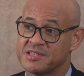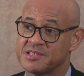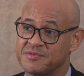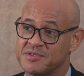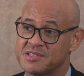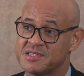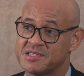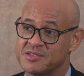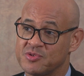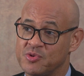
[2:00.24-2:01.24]
and
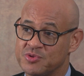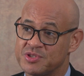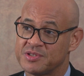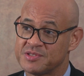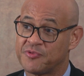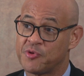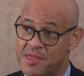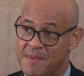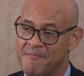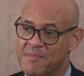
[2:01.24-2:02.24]
services and solutions for
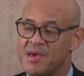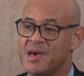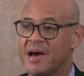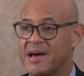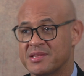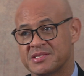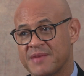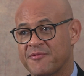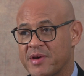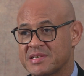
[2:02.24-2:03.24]
them. And the
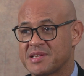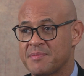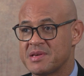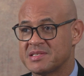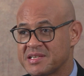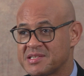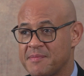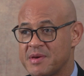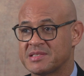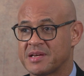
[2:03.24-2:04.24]
same for SMEs.
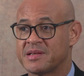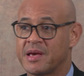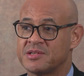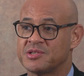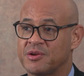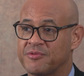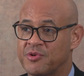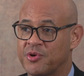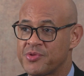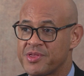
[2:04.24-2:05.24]
SMEs are the engine of
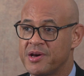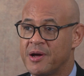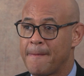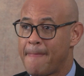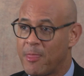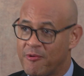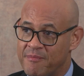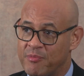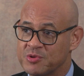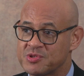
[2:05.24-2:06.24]
growth of
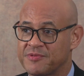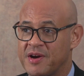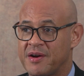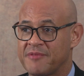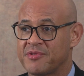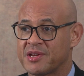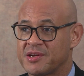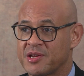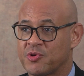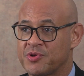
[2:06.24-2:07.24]
most of our
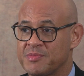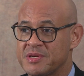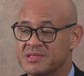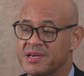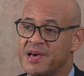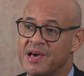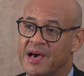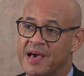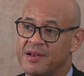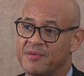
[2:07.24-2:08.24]
African economies.
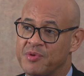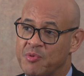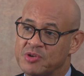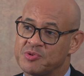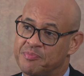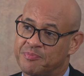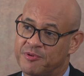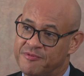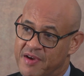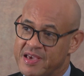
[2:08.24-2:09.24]
And we want to
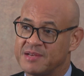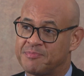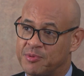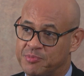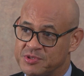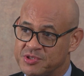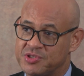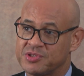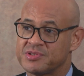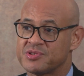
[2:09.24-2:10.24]
provide
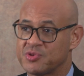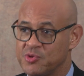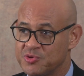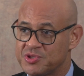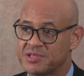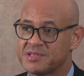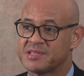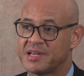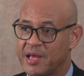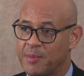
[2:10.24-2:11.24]
propositions,
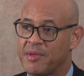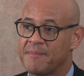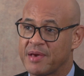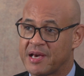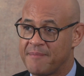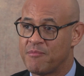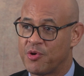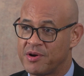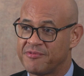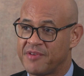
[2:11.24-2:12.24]
solutions that help them become
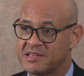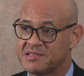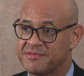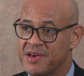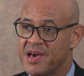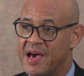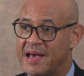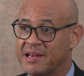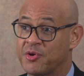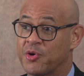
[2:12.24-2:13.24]
more effective
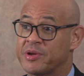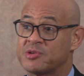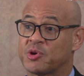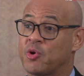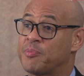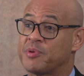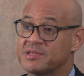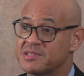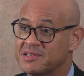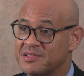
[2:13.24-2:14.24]
and grow into
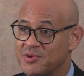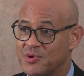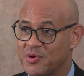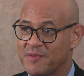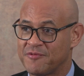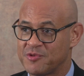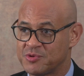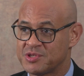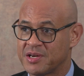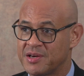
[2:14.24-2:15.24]
corporates, in
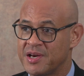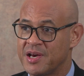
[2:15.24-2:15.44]
future.